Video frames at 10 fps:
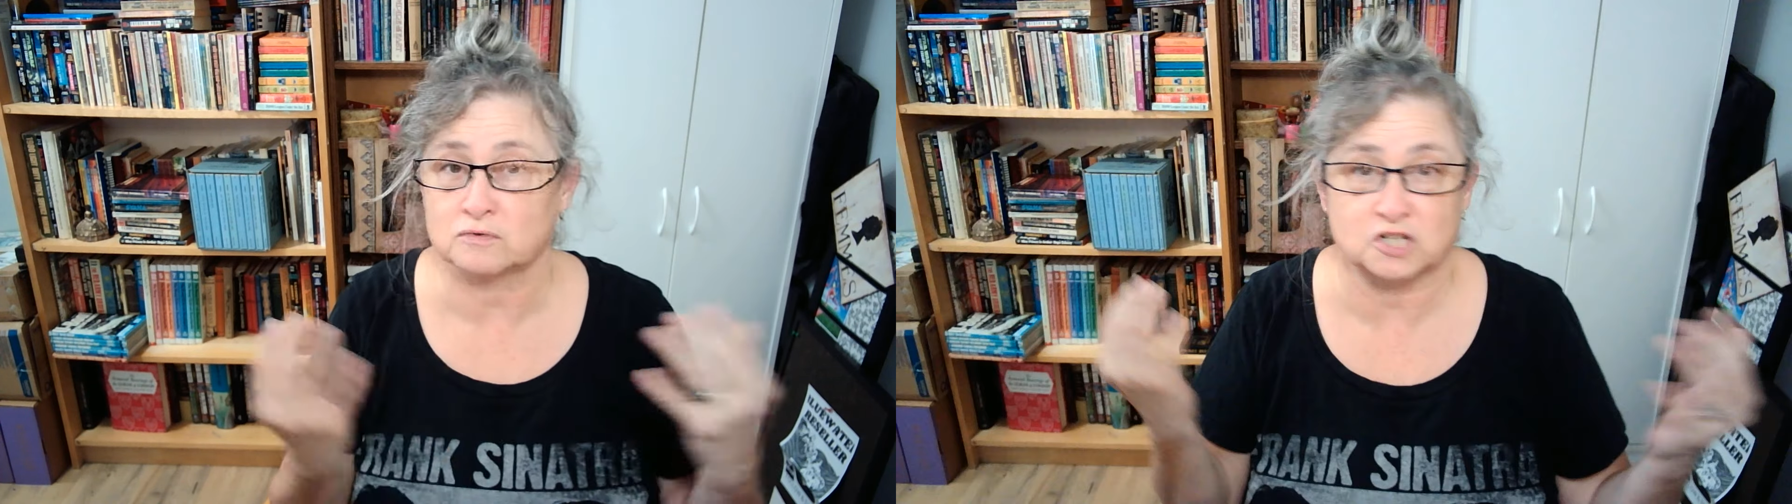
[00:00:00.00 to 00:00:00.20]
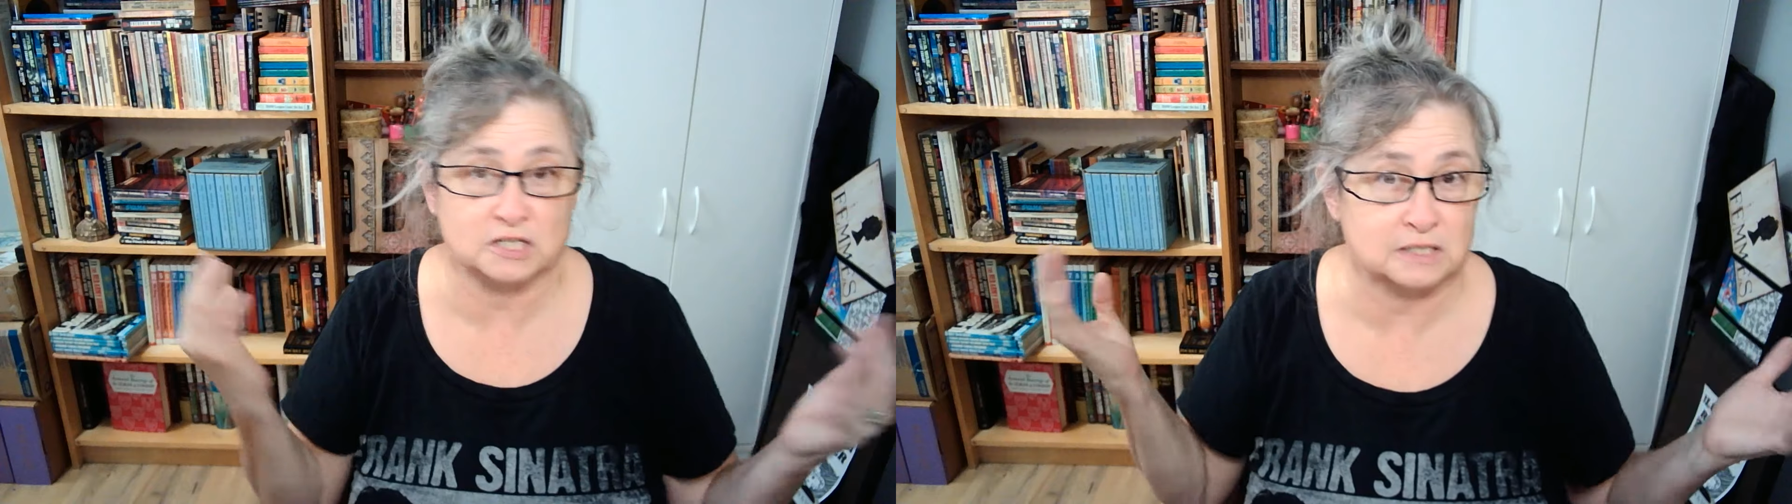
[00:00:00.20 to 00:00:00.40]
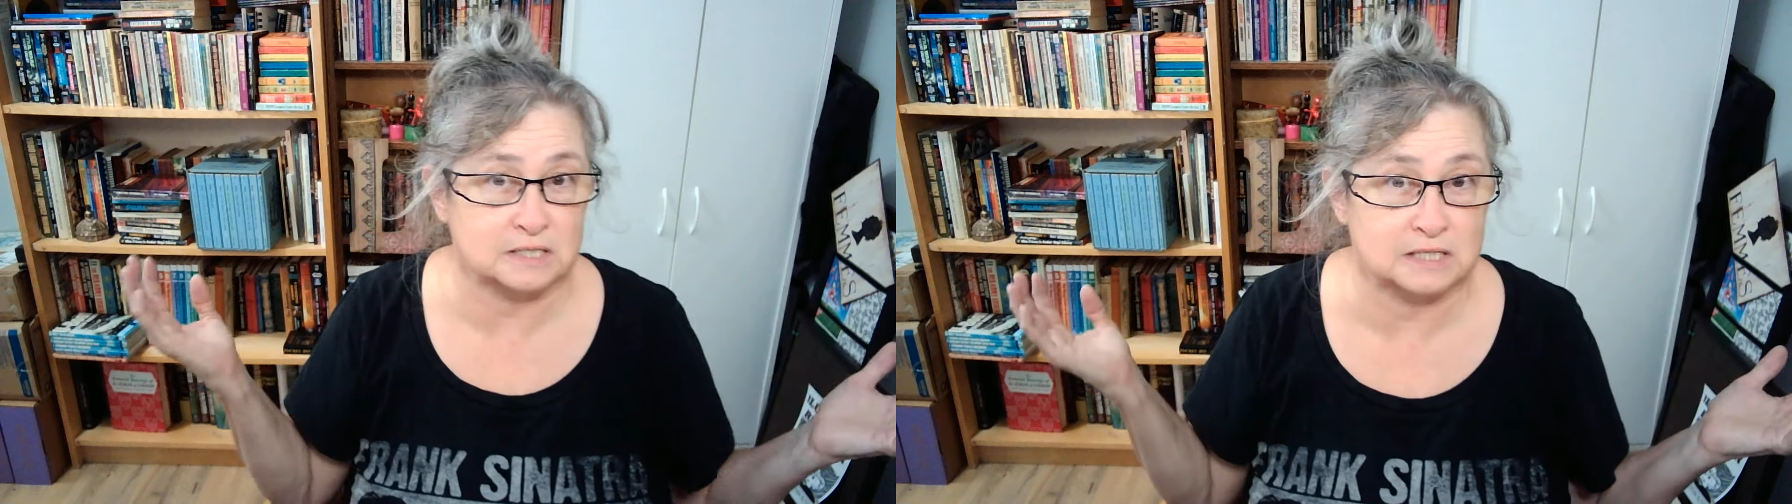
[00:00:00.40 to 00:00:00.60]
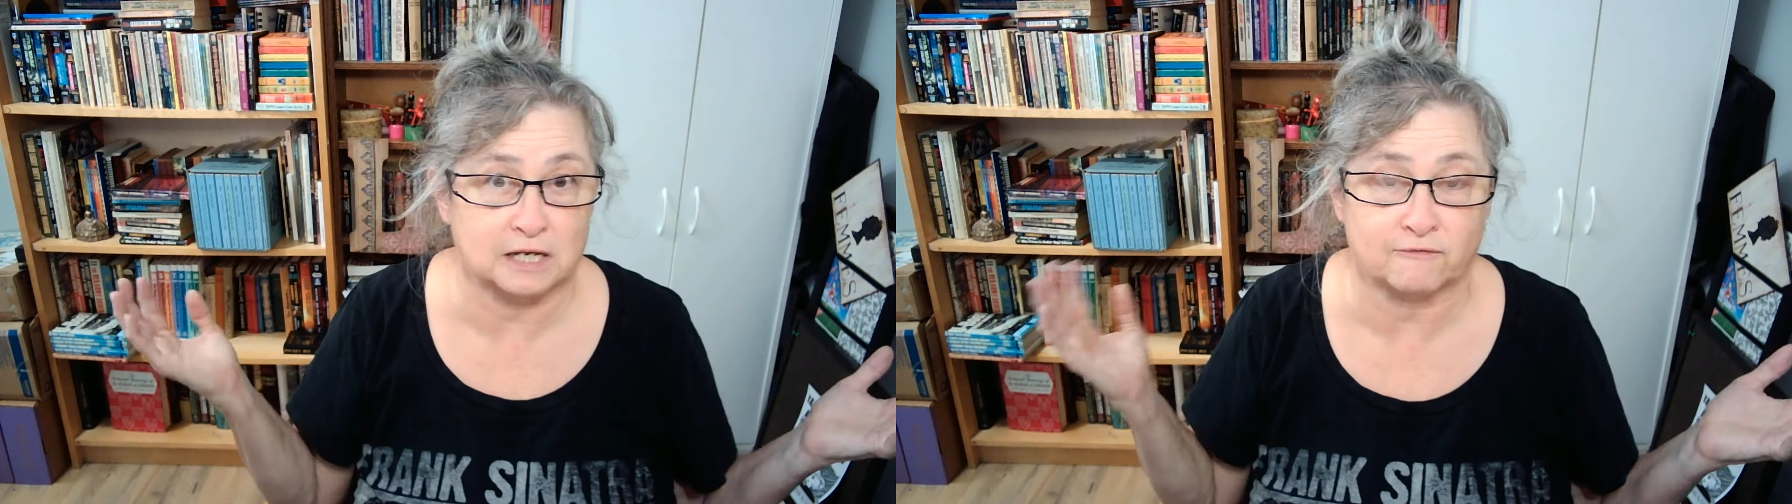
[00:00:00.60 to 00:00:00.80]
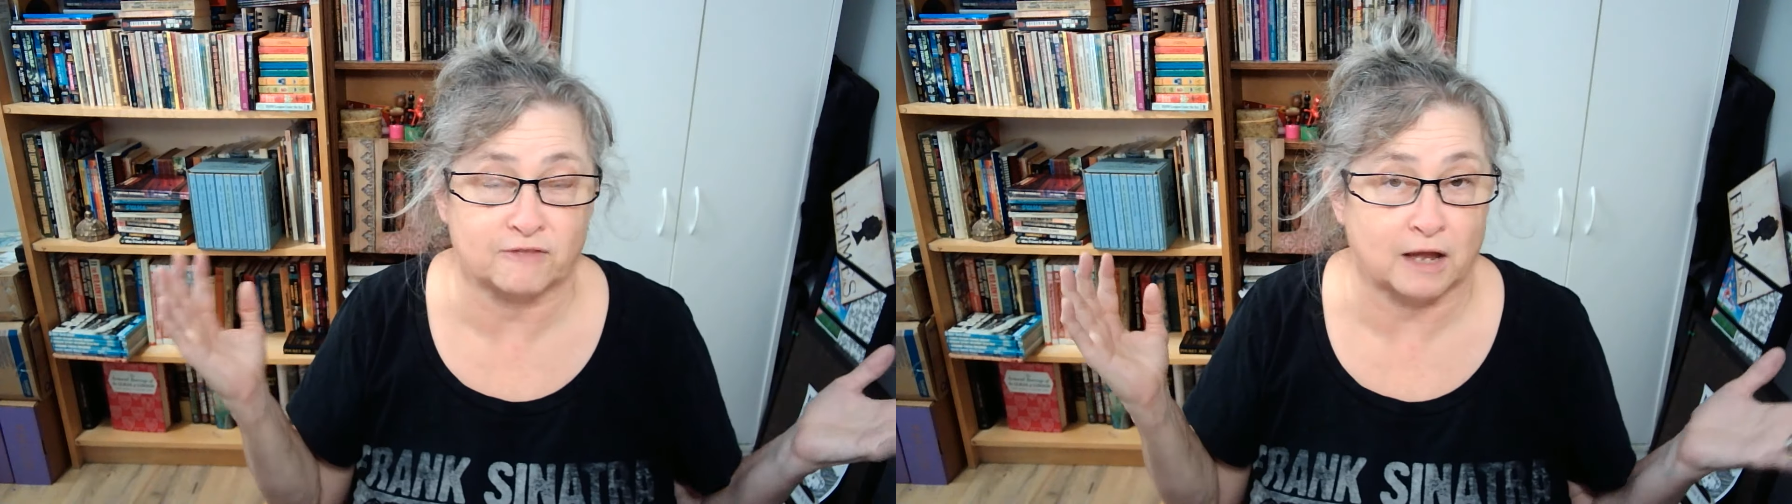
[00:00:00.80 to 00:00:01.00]
just to see
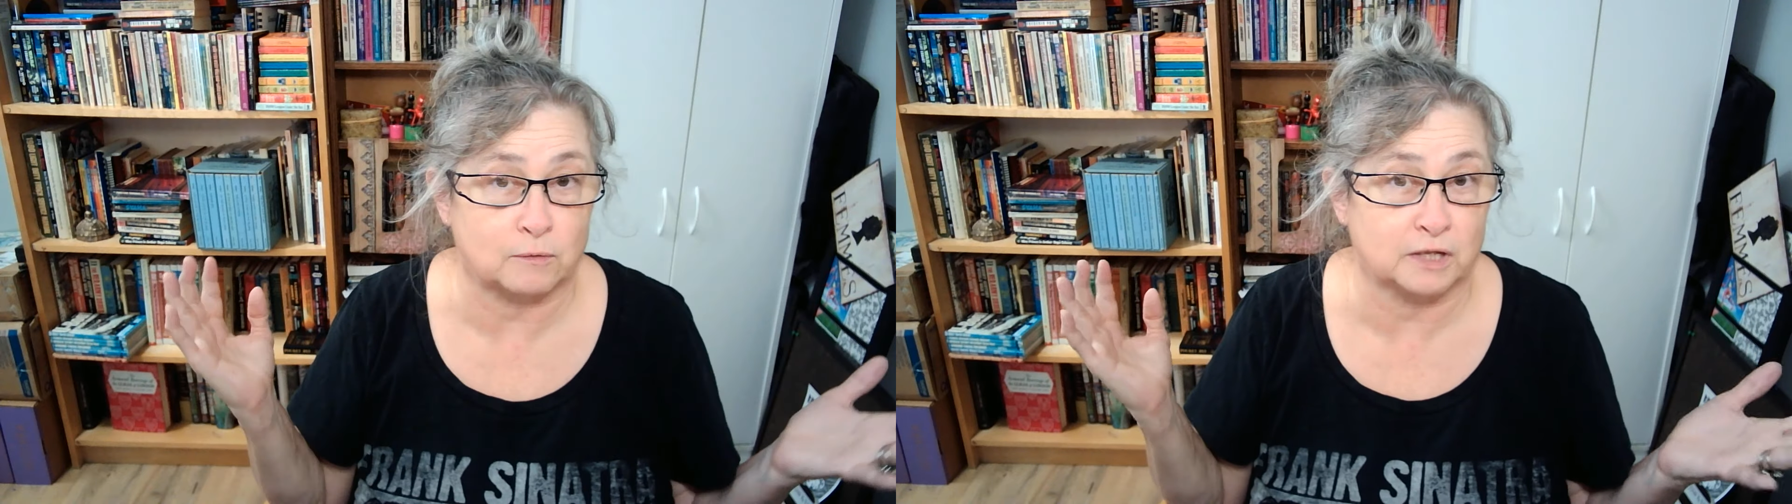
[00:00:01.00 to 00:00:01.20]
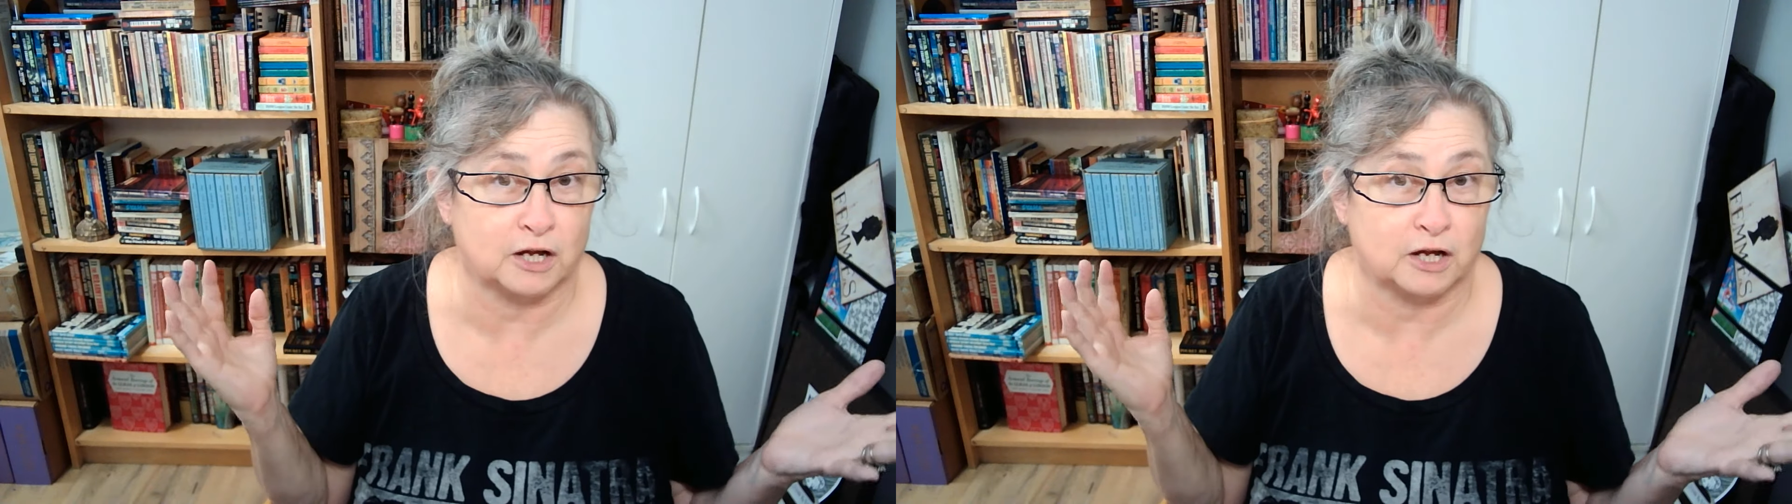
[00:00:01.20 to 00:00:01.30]
if that will